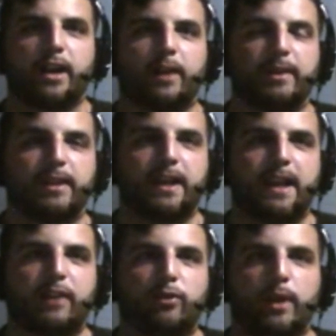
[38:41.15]
about that
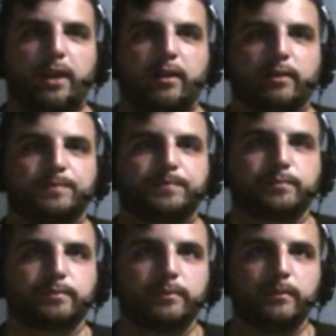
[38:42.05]
next week
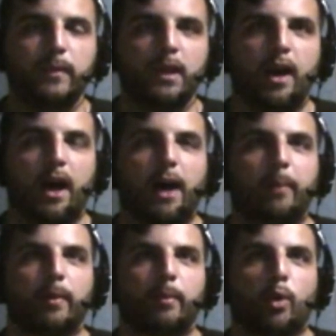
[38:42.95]

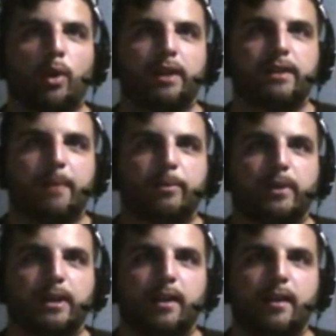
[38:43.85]
more
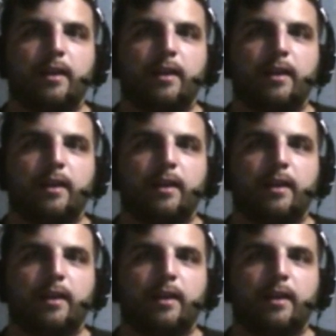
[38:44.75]
in-depthly.